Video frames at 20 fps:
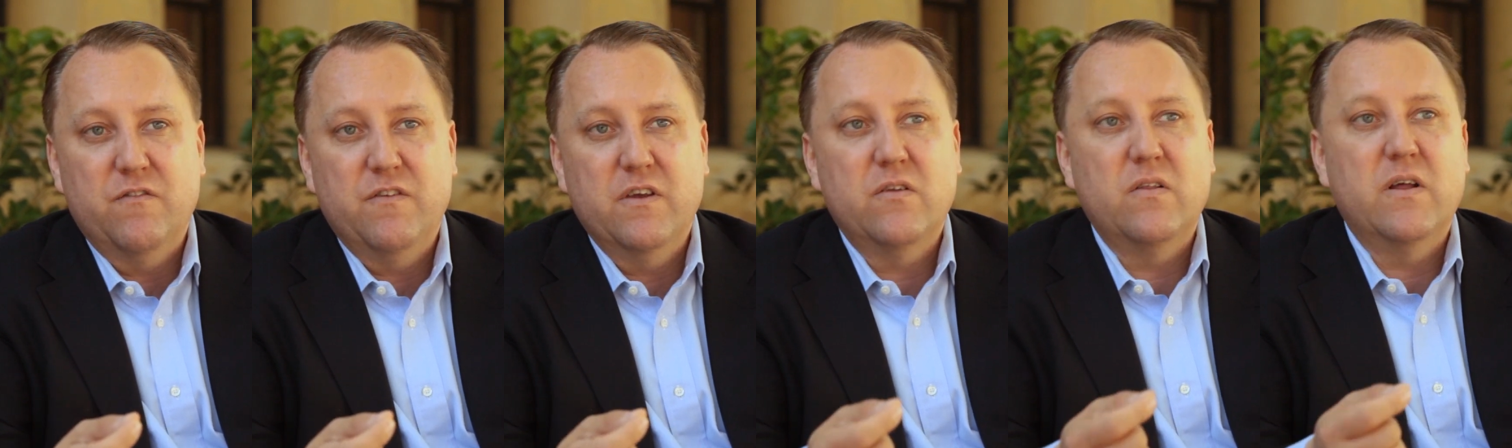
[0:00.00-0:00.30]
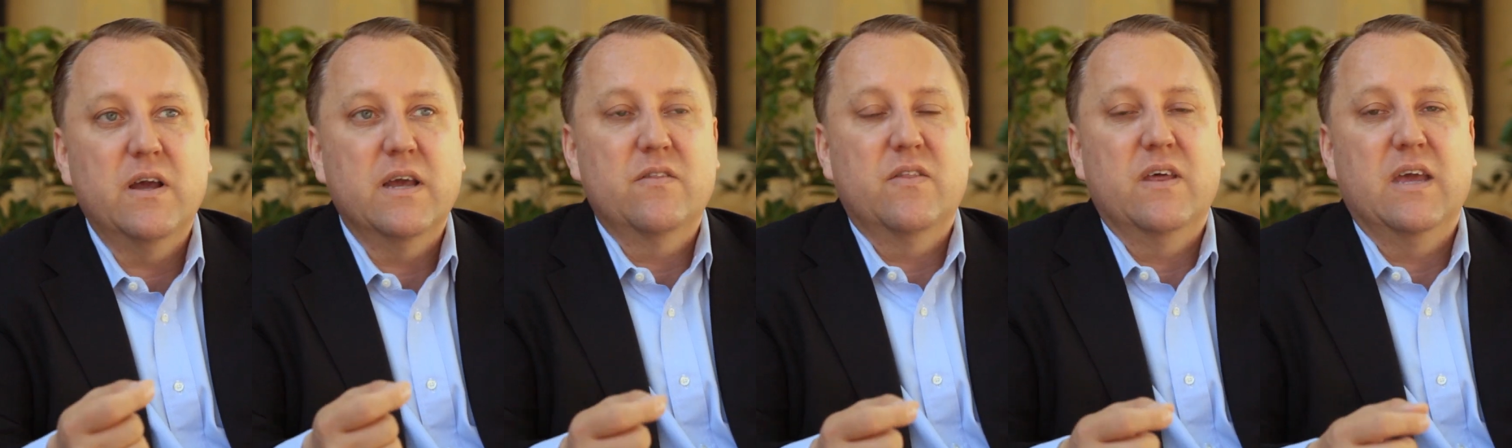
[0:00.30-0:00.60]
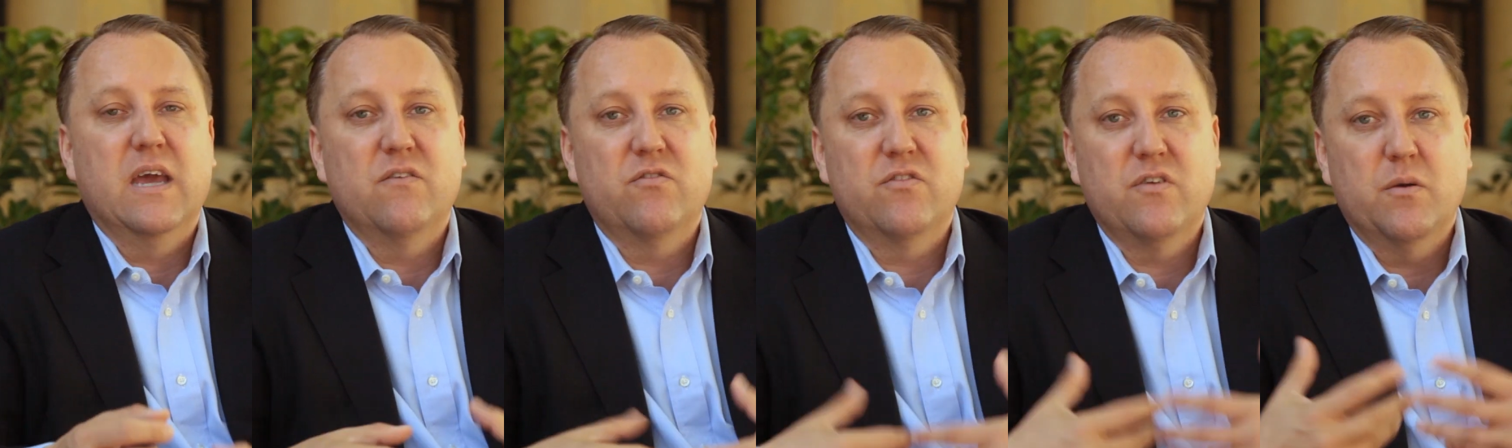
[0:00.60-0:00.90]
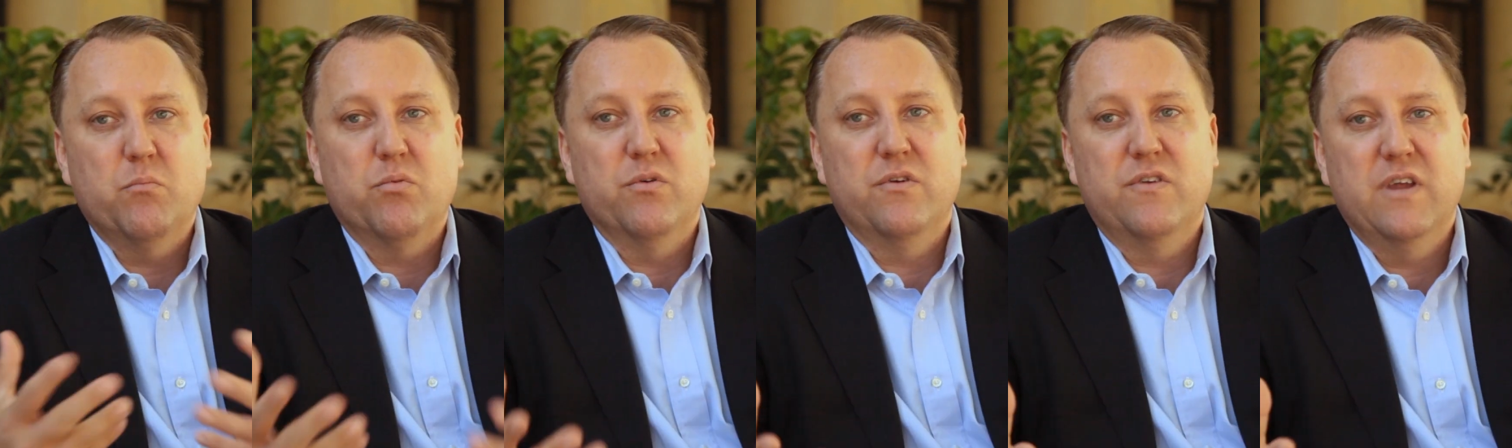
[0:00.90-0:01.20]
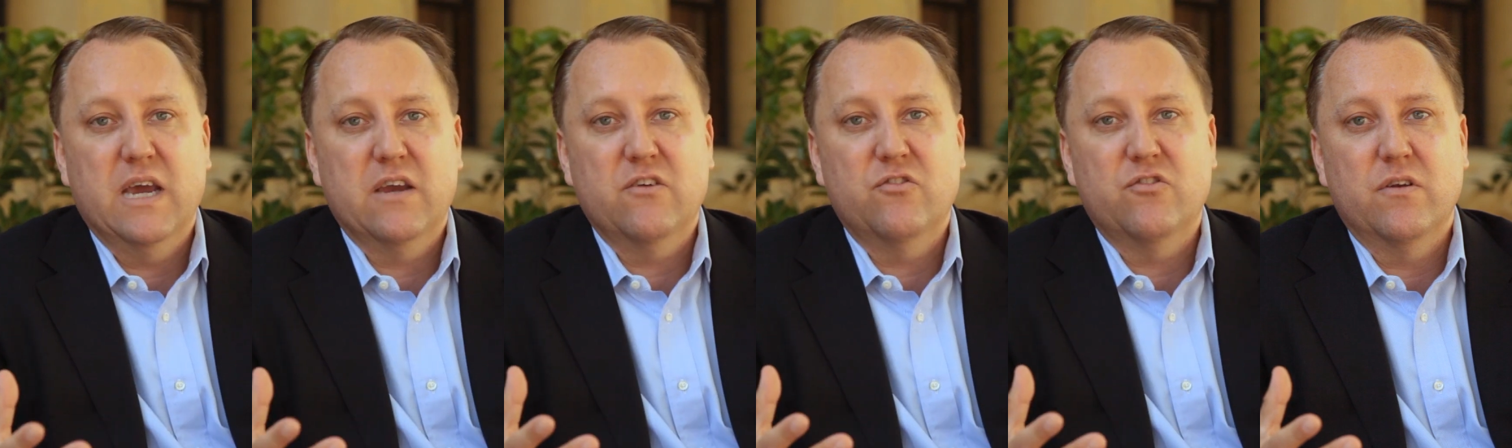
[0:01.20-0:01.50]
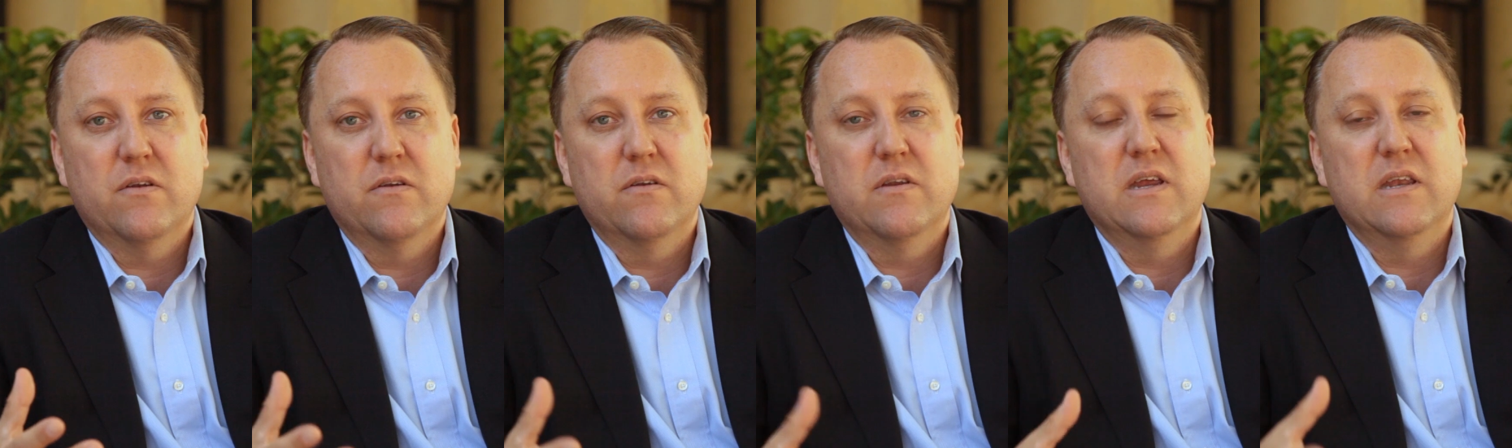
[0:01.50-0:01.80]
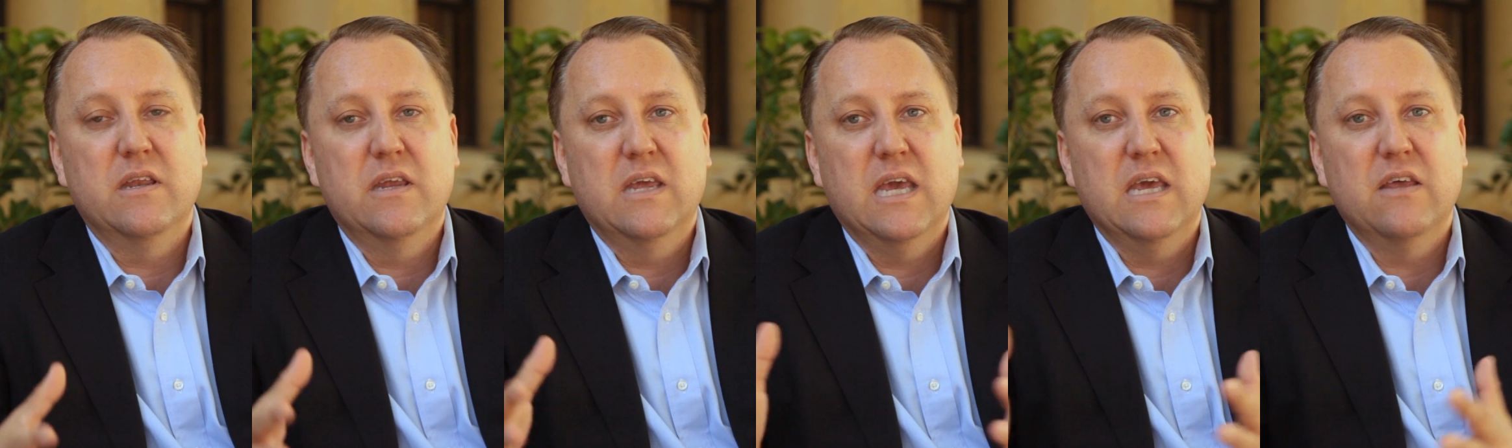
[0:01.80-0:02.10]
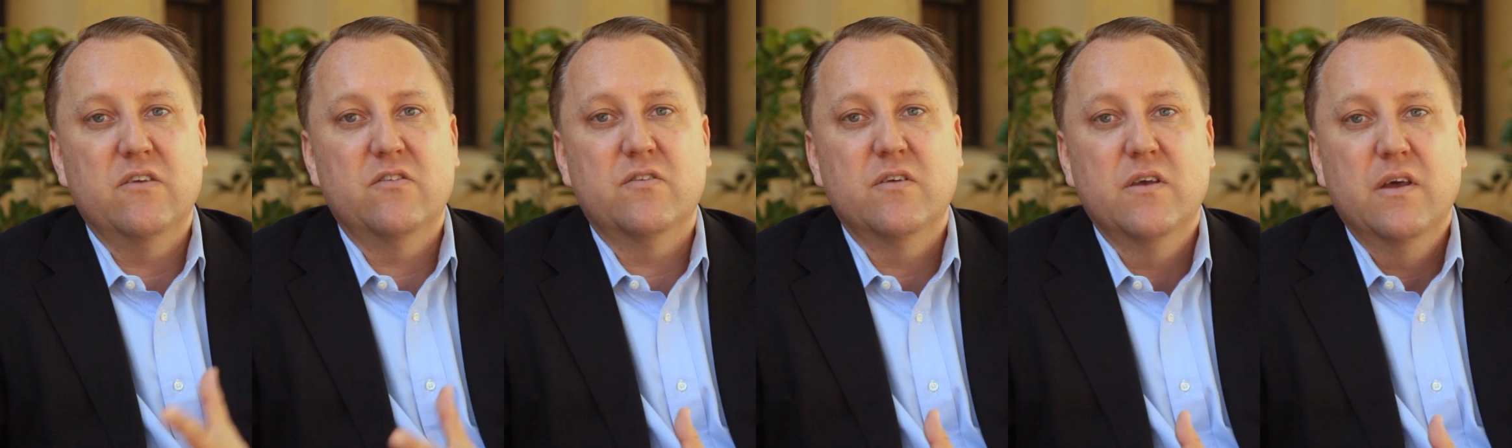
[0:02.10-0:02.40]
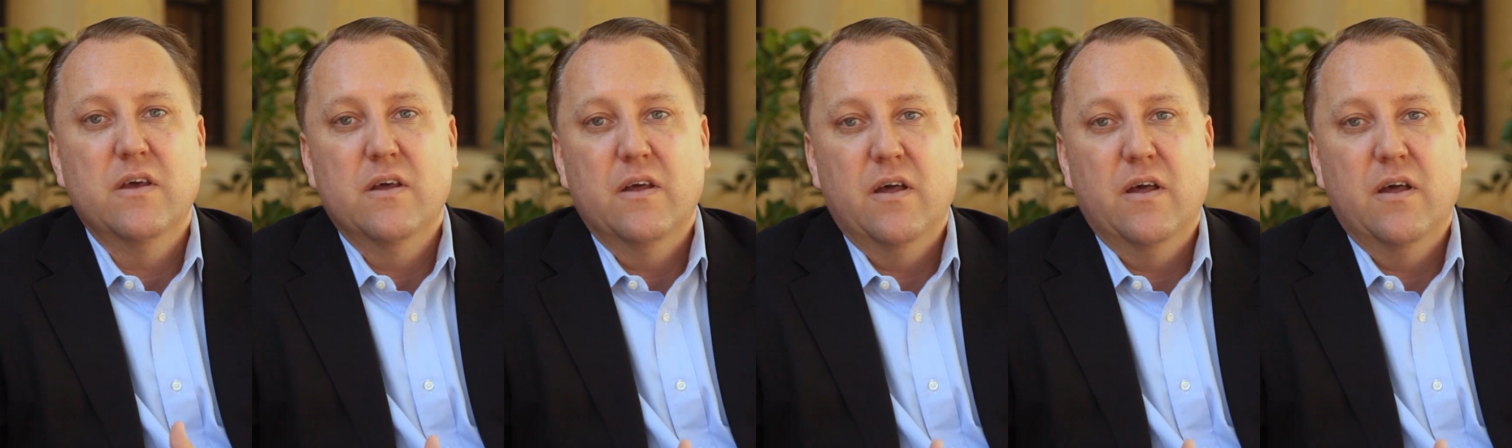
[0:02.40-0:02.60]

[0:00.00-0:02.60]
feel like they have some protection in case